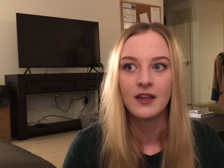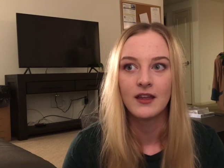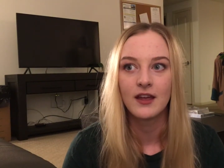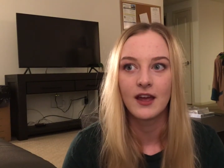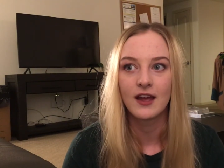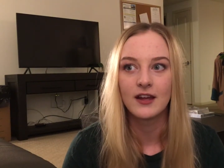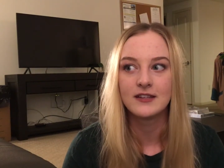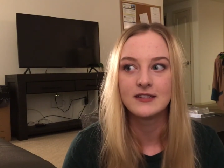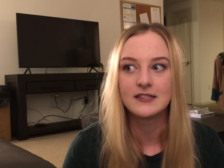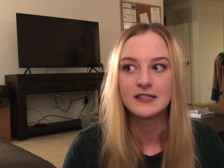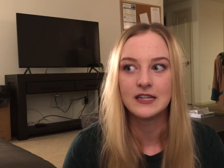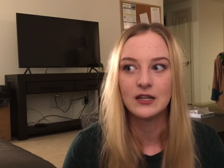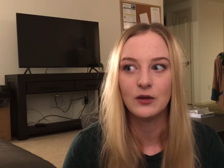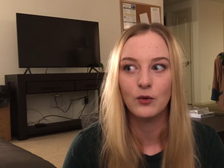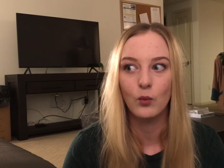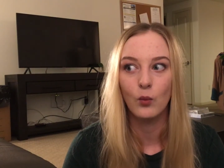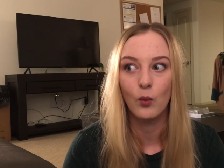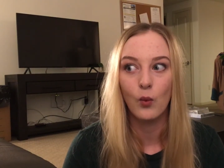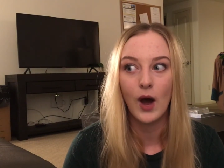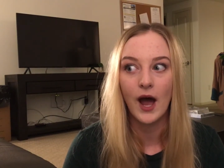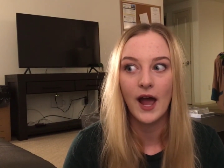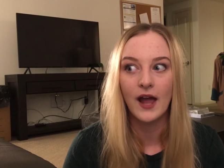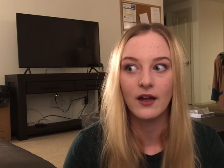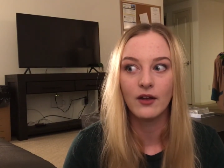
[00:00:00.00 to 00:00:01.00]
had seen
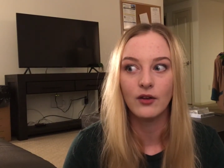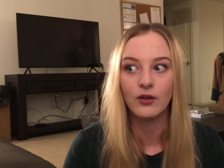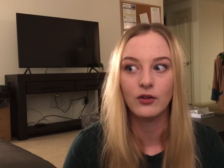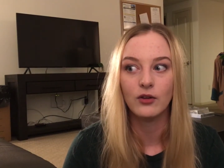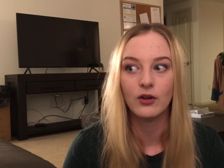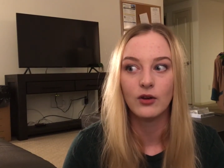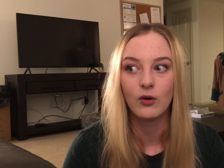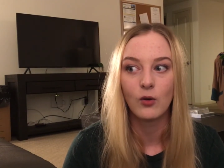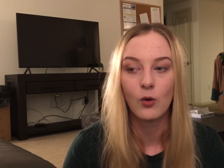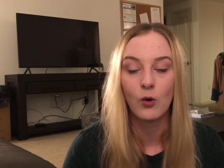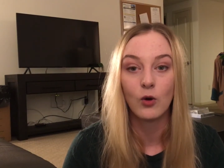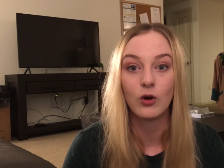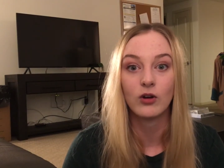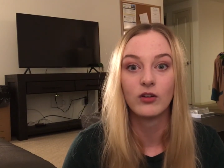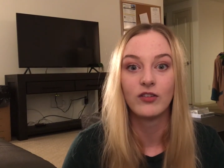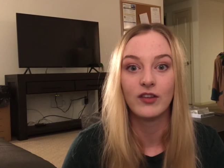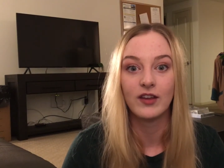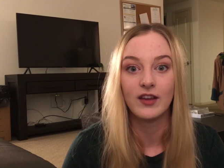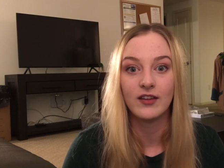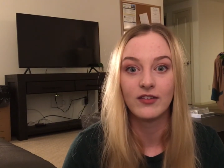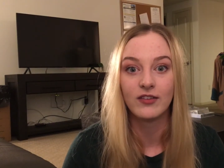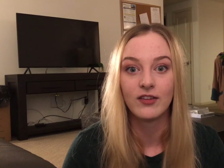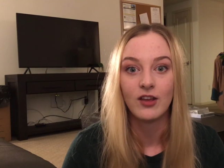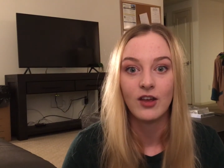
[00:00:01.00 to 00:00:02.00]
wild
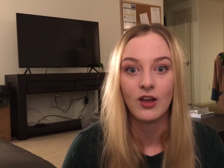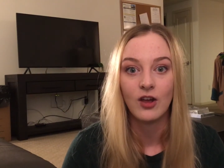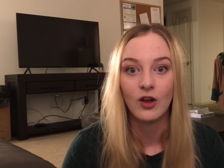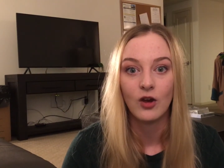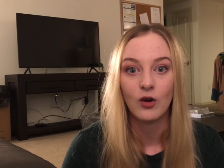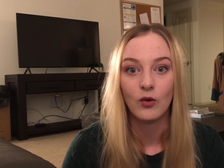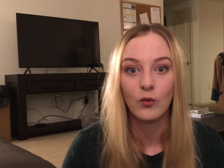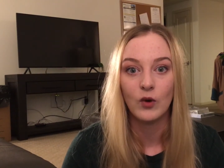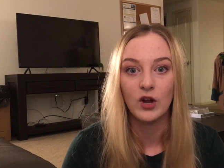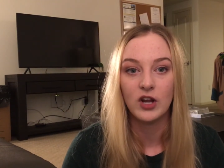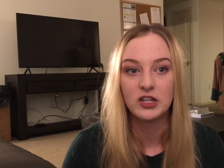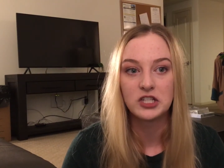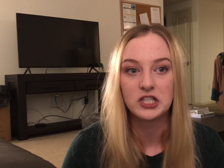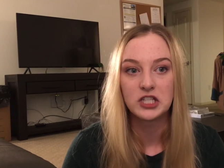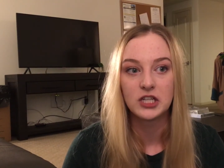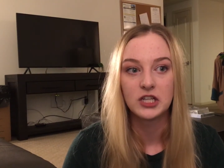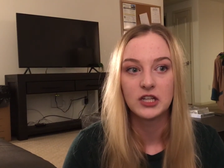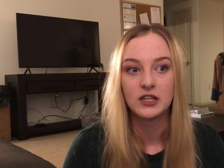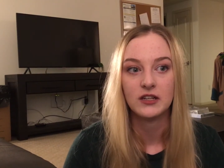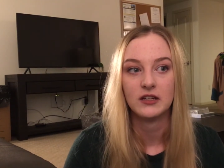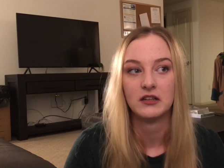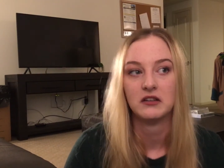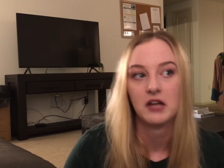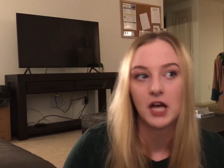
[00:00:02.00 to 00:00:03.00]
horses, which
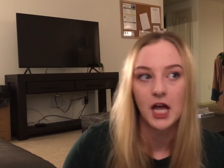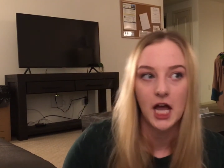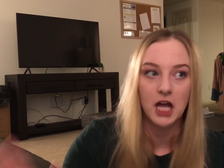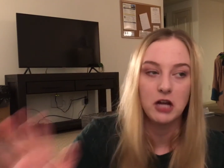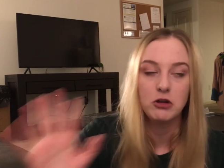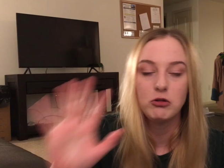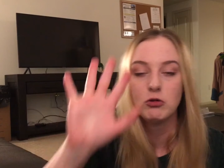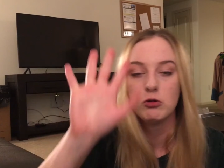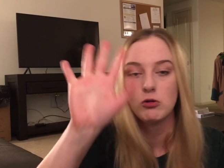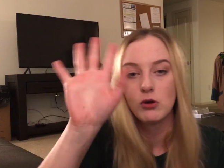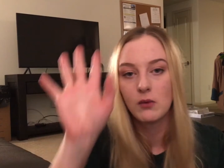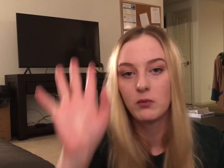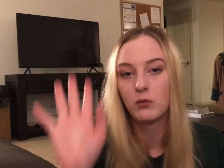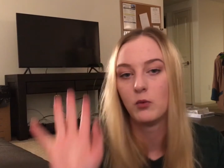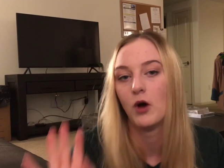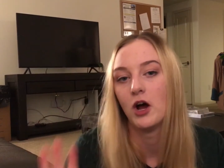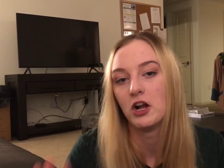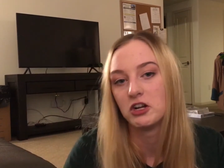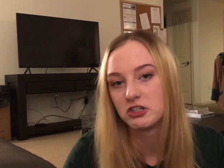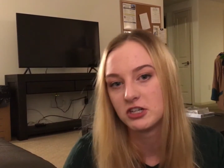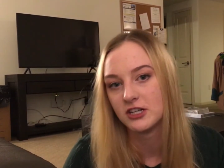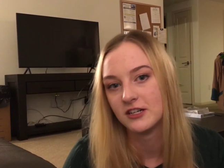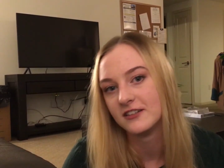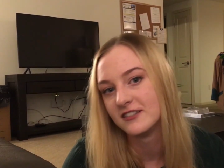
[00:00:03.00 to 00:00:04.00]
I grew up
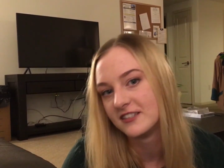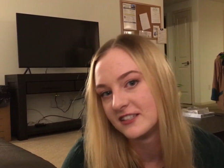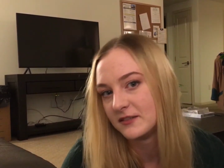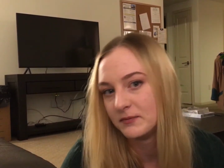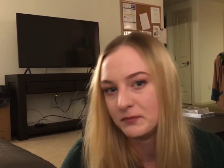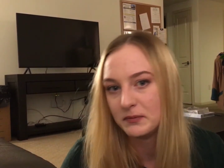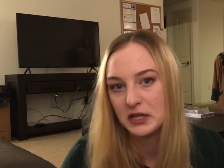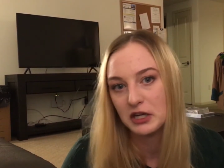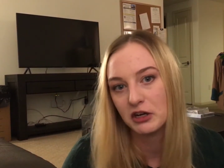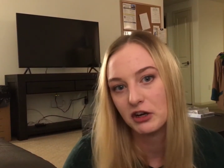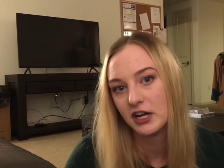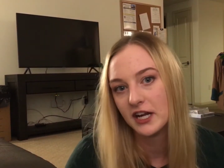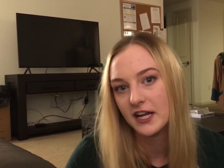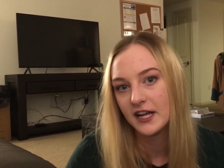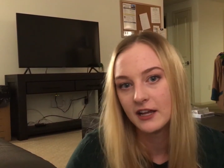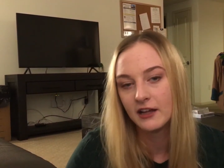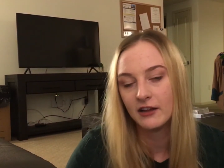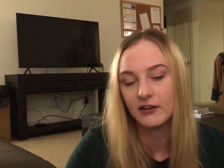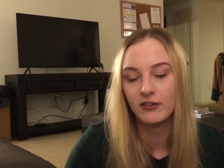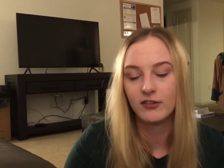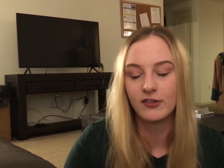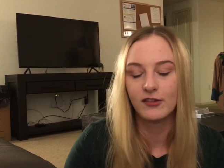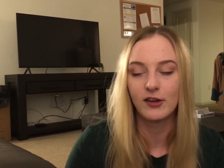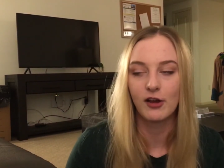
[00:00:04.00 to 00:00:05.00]
watching Spirit,
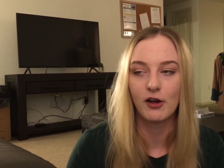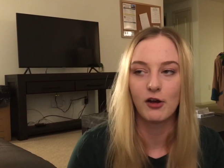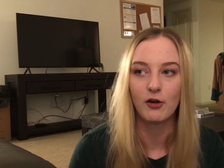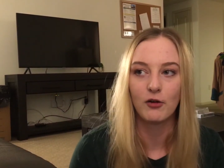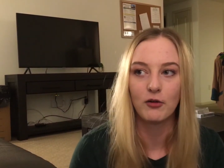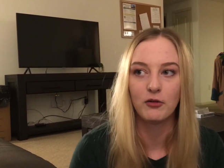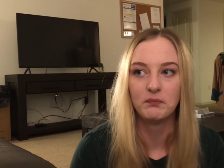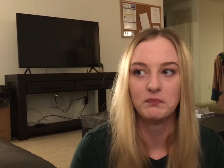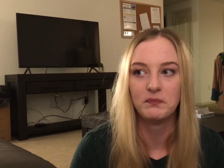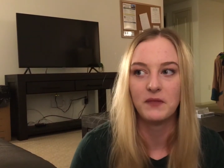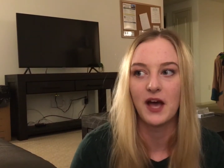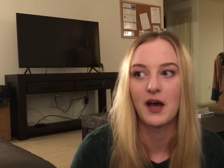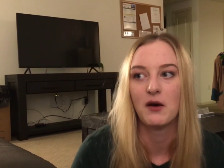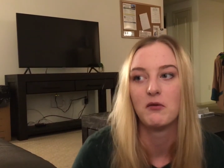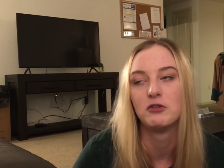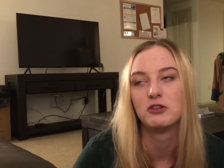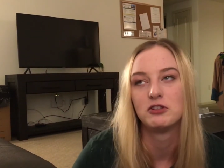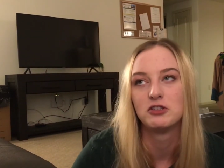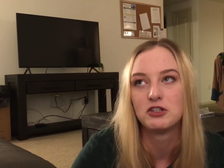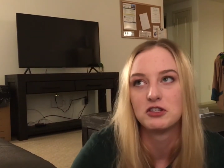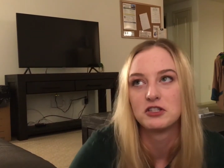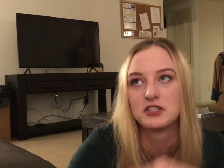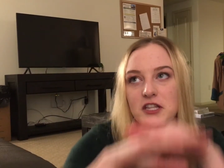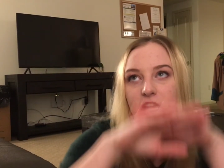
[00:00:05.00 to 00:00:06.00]
and so that
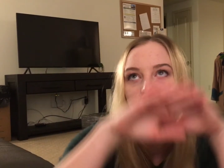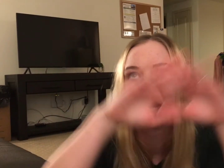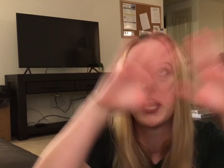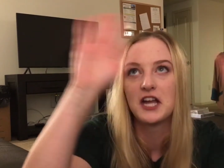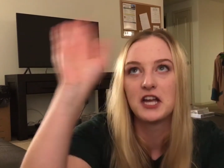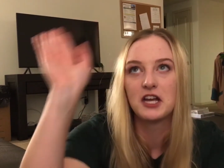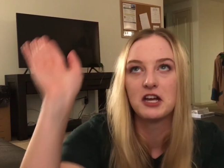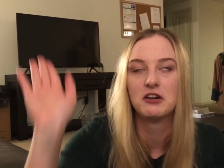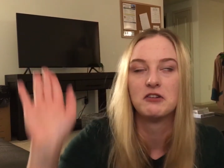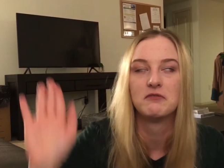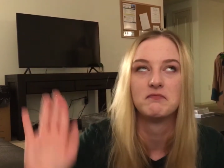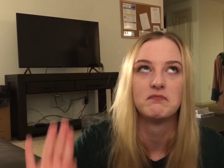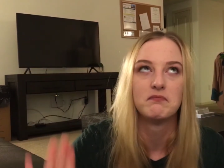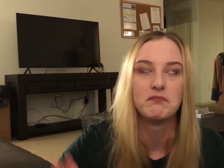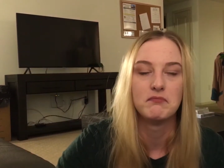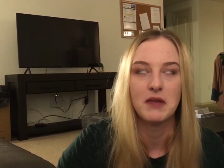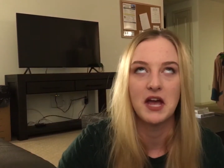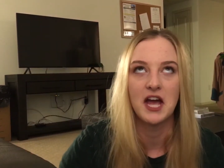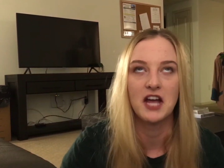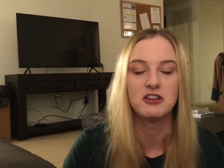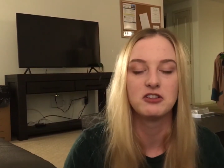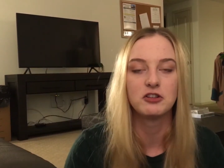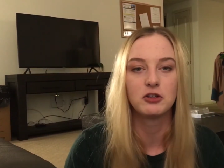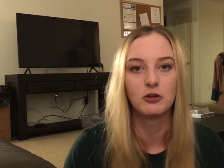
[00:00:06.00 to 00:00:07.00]
was just like
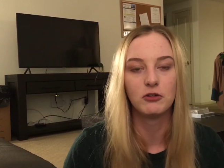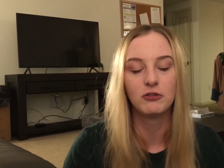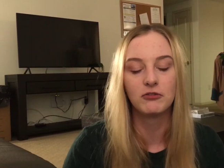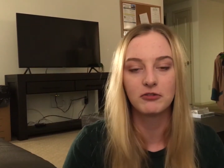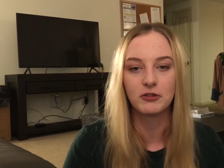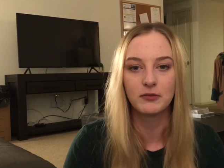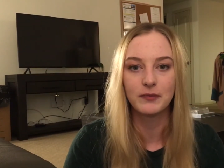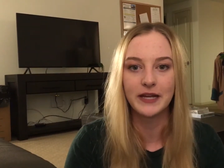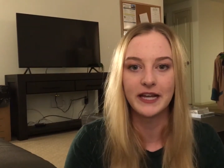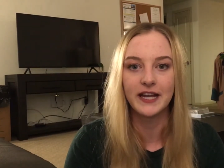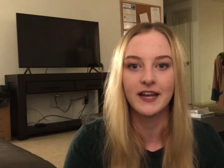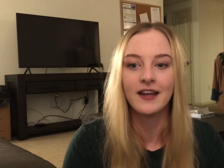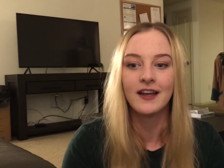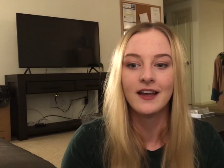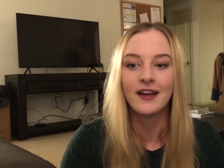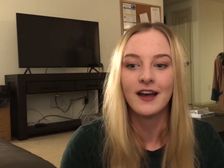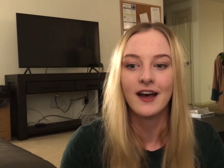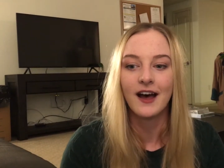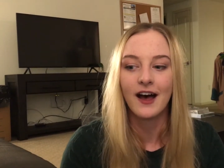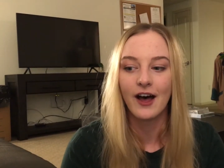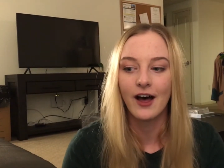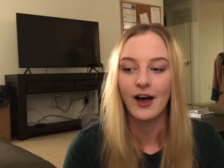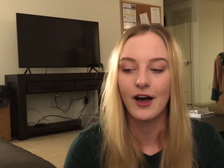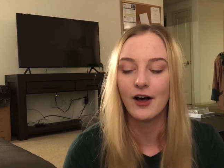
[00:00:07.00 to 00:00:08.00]
magical for me.
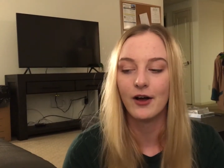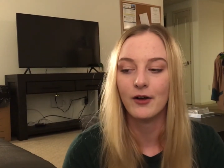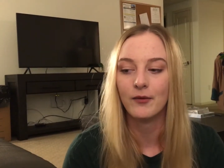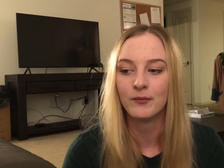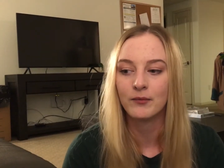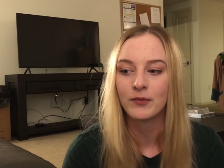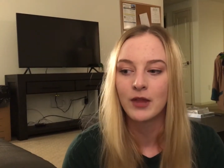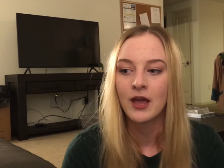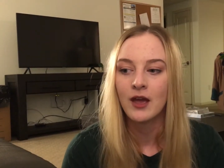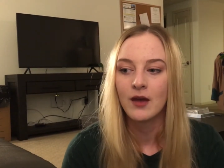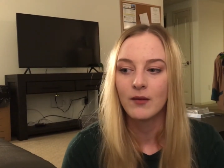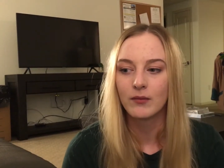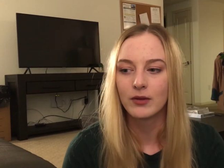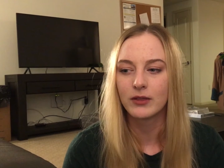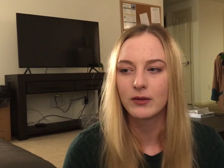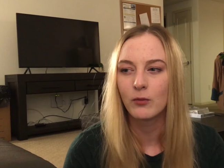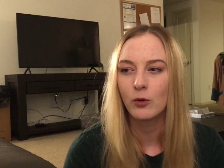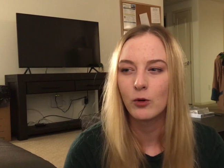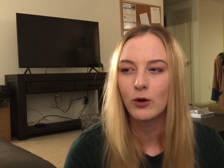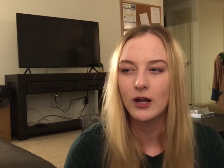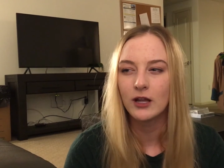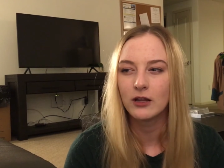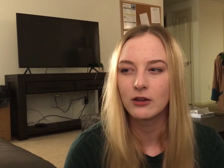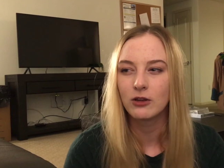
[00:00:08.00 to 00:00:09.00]
But the
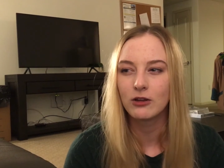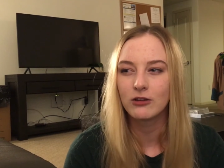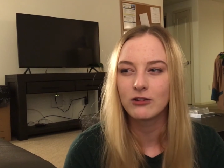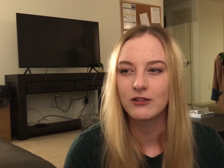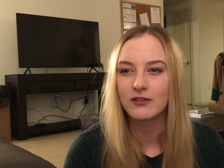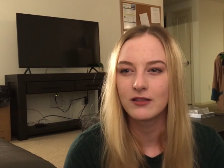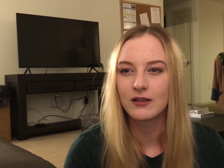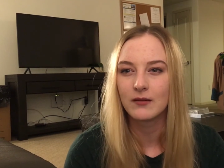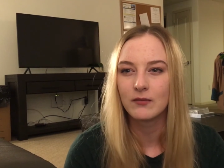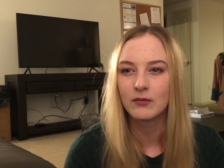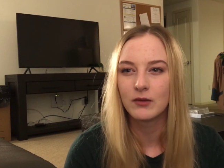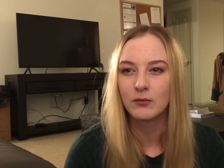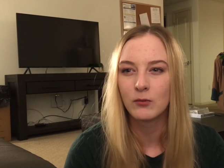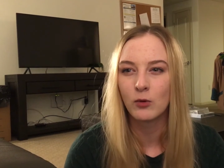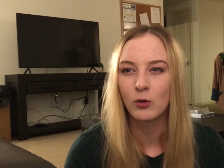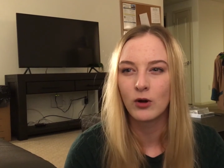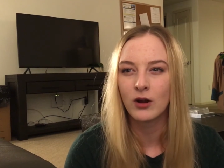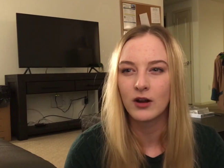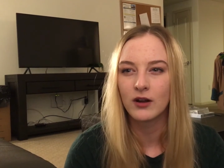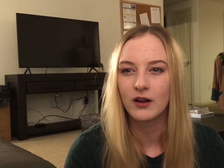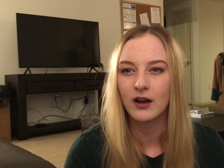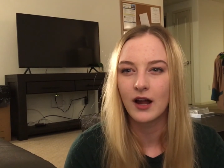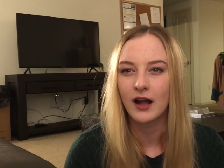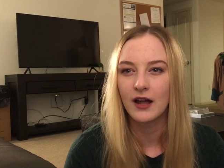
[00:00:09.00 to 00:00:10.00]
more I looked at them, the more